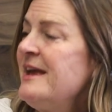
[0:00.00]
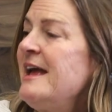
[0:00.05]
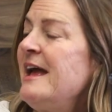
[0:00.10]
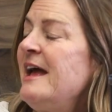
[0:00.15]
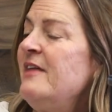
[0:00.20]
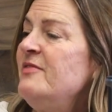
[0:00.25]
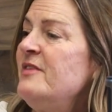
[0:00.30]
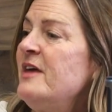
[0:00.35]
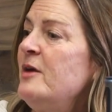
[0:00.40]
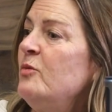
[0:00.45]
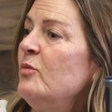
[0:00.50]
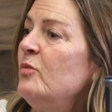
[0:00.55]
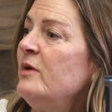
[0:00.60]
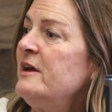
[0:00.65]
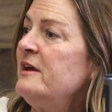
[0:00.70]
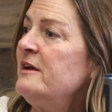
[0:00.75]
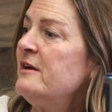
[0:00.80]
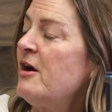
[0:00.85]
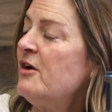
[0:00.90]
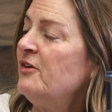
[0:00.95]
And then
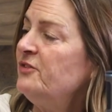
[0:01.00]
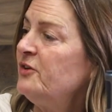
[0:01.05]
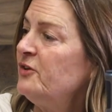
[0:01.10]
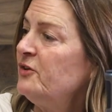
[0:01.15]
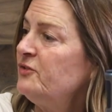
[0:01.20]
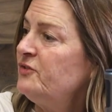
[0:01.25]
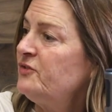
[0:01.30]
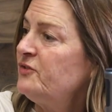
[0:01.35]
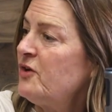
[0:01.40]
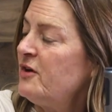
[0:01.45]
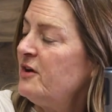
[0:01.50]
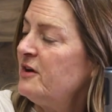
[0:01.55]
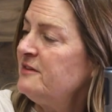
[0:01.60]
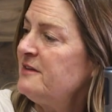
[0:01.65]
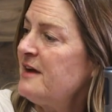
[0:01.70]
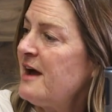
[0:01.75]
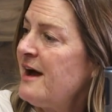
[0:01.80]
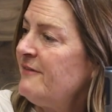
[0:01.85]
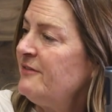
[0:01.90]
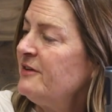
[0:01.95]
we also started
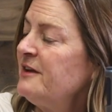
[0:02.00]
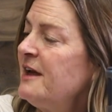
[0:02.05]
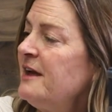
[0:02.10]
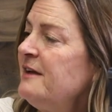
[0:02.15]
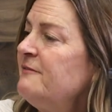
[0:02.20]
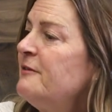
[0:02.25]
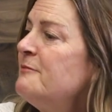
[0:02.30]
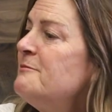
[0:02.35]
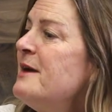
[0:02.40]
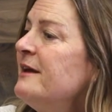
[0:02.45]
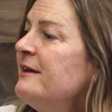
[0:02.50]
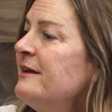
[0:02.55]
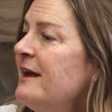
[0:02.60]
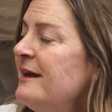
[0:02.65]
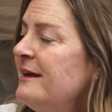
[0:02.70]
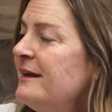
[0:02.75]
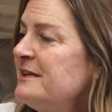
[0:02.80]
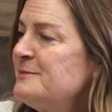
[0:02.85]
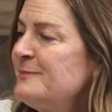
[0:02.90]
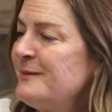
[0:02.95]
to advocate for
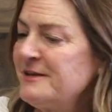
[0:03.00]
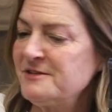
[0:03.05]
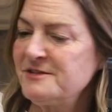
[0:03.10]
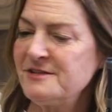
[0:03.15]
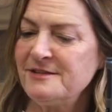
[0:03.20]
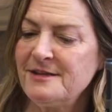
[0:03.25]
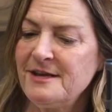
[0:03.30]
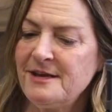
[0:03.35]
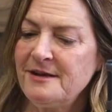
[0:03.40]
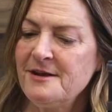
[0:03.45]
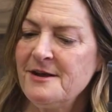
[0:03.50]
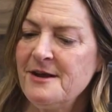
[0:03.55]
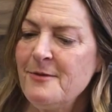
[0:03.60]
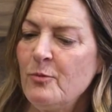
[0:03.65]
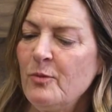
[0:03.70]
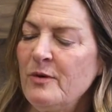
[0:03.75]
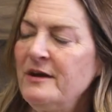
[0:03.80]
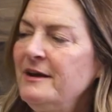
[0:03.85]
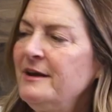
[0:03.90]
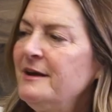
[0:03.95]
Medicaid expansion, that
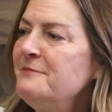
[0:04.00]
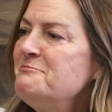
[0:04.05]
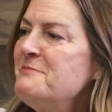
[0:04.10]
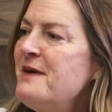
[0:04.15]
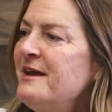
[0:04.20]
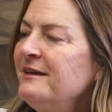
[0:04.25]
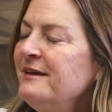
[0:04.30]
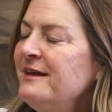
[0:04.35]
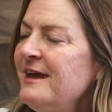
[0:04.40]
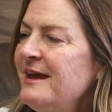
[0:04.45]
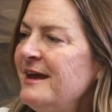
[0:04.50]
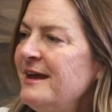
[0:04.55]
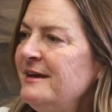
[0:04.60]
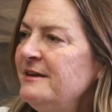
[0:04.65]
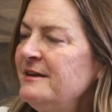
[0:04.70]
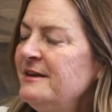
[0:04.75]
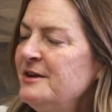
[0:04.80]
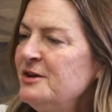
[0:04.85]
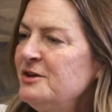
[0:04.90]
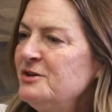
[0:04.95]
we needed
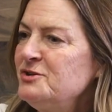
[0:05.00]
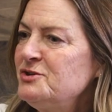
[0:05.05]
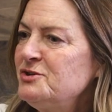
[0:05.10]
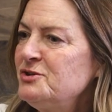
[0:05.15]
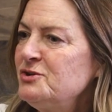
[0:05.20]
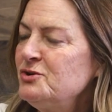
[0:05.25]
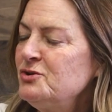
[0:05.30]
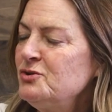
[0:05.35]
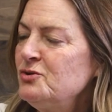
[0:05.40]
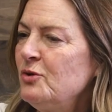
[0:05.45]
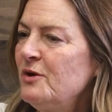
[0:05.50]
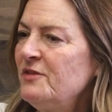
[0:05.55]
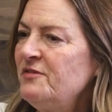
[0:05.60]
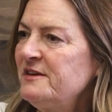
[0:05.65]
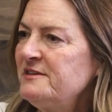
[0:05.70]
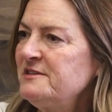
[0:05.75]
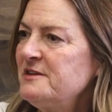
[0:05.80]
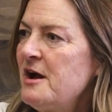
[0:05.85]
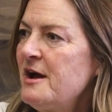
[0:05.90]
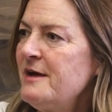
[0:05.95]
Medicaid to, at the
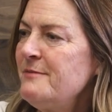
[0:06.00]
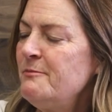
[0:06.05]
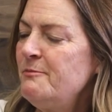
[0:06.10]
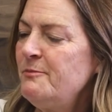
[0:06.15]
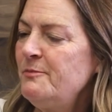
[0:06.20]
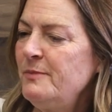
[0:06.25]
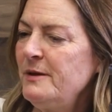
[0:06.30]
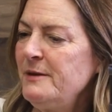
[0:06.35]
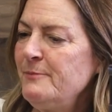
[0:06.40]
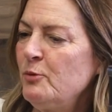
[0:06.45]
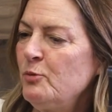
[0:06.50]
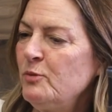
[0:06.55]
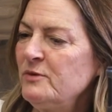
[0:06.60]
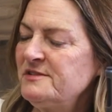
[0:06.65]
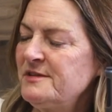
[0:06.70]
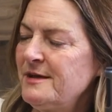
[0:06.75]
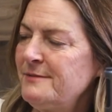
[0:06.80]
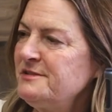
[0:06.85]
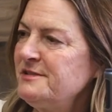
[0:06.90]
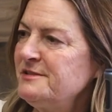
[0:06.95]
time, people with
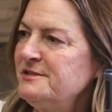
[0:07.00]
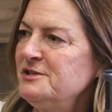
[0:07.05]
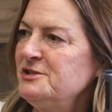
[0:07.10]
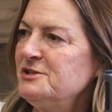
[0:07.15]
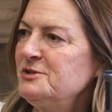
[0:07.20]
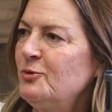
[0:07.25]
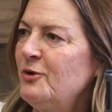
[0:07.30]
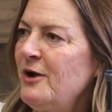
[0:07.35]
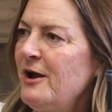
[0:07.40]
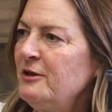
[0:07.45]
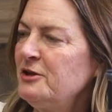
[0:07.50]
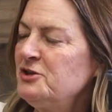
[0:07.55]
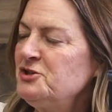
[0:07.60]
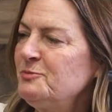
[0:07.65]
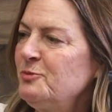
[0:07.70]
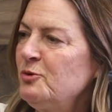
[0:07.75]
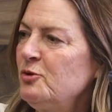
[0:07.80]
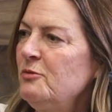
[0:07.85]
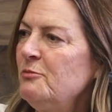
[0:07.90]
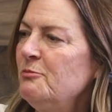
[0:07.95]
substance use were
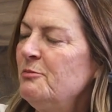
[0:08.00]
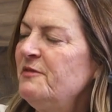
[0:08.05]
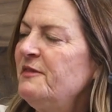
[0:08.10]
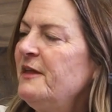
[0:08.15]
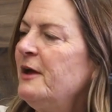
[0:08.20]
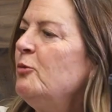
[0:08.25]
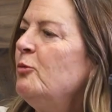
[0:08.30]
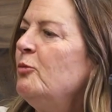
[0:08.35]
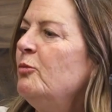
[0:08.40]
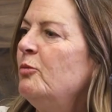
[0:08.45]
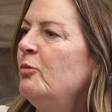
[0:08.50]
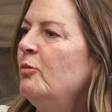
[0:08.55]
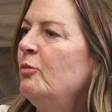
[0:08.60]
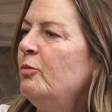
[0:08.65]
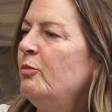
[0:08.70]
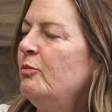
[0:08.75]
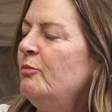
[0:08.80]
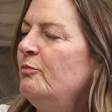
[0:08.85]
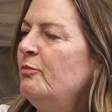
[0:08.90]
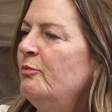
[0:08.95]
eligible, but
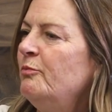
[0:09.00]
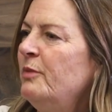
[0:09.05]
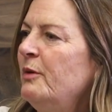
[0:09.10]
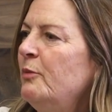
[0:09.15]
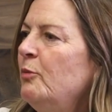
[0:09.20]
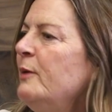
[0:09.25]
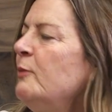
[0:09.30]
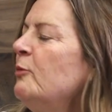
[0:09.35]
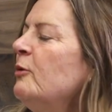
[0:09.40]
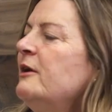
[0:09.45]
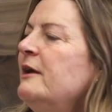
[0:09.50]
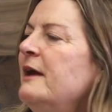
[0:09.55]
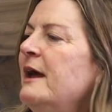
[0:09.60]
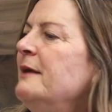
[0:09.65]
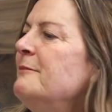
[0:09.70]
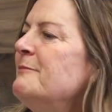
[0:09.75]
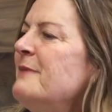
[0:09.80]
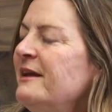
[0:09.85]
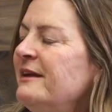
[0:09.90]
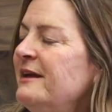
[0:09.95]
we weren't
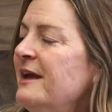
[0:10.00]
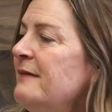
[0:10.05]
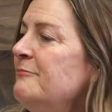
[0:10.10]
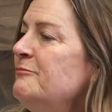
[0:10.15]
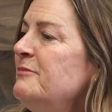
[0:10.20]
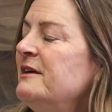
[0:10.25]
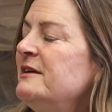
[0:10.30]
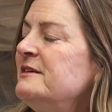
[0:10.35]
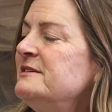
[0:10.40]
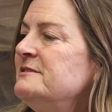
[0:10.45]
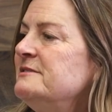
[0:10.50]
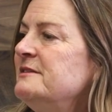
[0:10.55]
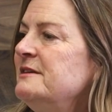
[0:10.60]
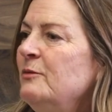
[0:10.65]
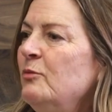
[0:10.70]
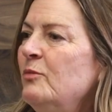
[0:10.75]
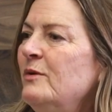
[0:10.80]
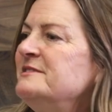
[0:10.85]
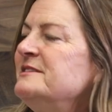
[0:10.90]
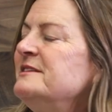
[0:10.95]
getting Medicaid because it
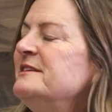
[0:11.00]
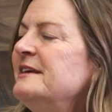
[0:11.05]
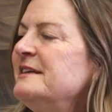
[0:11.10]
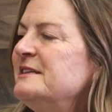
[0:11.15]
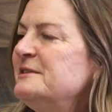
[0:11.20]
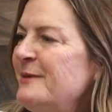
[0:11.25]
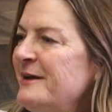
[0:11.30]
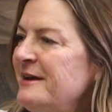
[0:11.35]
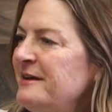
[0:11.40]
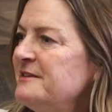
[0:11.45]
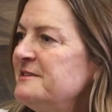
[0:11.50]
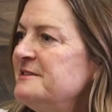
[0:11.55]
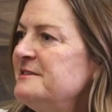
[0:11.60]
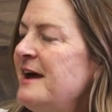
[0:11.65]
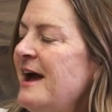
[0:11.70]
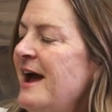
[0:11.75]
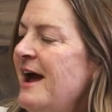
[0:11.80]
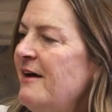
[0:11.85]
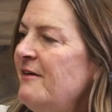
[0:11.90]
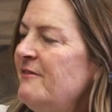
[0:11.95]
wasn't expanded to
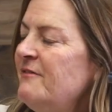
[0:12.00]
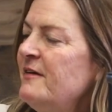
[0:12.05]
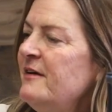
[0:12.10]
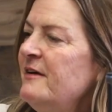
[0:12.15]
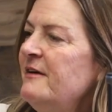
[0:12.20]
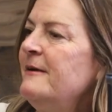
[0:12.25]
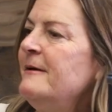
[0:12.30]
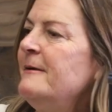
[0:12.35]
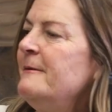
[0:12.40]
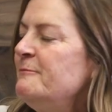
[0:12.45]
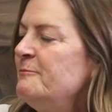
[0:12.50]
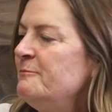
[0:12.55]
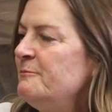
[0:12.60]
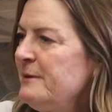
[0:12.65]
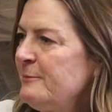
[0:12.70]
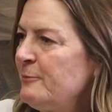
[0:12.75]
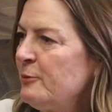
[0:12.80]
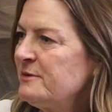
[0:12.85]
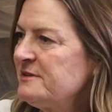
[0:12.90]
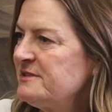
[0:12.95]
have
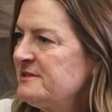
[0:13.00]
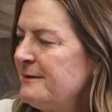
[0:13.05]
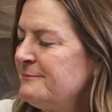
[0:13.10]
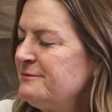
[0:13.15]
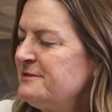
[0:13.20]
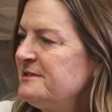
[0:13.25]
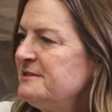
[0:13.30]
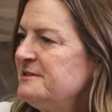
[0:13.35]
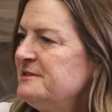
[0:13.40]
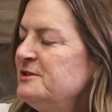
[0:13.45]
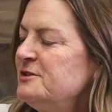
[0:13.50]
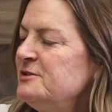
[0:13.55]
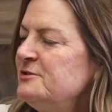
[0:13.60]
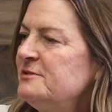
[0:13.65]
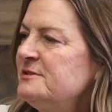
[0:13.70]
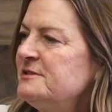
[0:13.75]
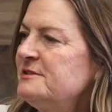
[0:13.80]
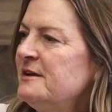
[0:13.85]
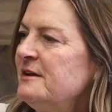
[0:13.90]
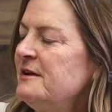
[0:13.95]
people with substance
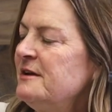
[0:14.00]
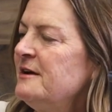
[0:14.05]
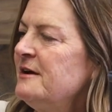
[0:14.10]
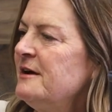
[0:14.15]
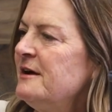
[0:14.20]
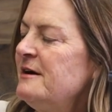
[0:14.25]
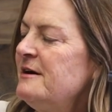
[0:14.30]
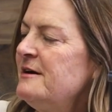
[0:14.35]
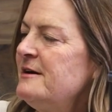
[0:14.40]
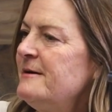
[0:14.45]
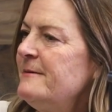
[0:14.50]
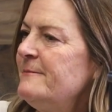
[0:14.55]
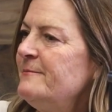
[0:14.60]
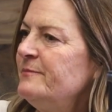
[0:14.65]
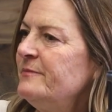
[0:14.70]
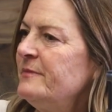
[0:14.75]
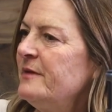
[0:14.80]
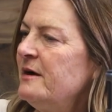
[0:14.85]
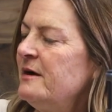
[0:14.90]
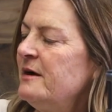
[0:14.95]
use
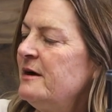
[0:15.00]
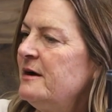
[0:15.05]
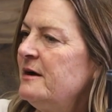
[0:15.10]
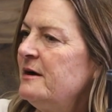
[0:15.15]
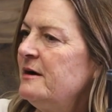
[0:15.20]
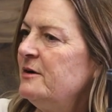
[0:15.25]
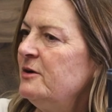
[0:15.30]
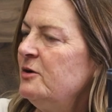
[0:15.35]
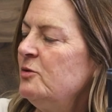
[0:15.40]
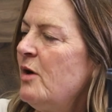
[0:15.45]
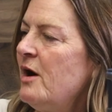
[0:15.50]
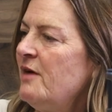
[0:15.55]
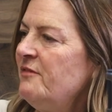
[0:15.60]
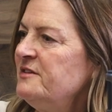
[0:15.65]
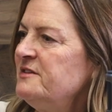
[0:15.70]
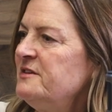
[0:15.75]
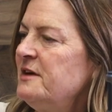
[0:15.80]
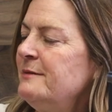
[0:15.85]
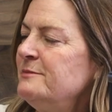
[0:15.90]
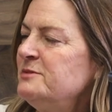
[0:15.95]
who
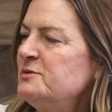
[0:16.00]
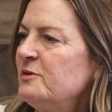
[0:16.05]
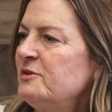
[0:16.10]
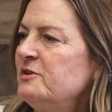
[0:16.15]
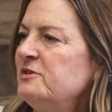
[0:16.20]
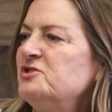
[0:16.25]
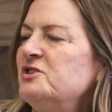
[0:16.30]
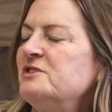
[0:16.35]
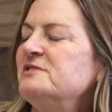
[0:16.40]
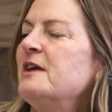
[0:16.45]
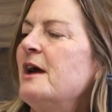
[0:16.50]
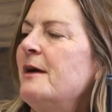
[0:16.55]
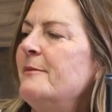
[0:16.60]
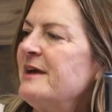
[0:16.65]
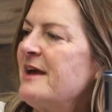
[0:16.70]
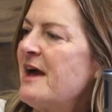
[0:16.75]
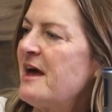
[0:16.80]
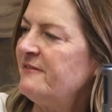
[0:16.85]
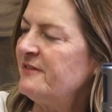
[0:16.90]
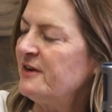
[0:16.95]
oftentimes were just
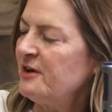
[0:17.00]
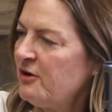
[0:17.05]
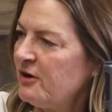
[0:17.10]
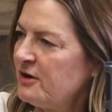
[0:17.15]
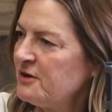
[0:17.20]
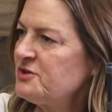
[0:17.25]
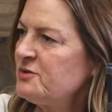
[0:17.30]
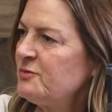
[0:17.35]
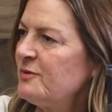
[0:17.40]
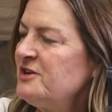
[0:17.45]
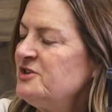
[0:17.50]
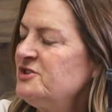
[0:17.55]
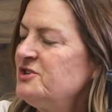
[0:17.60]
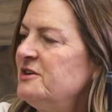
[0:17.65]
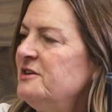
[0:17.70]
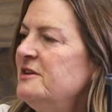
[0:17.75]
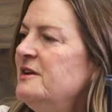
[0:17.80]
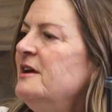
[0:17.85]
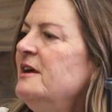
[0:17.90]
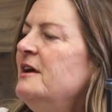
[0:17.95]
coming out of
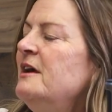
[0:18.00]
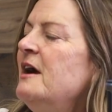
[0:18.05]
incarceration.